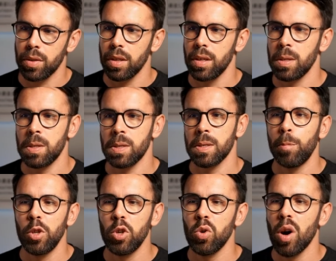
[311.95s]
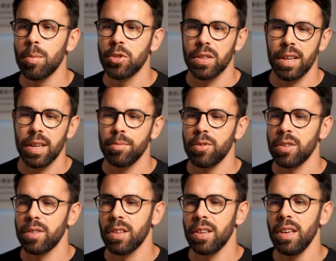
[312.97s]
this new object that I'm
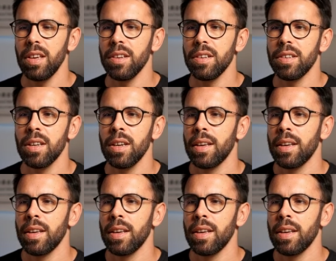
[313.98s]
creating here,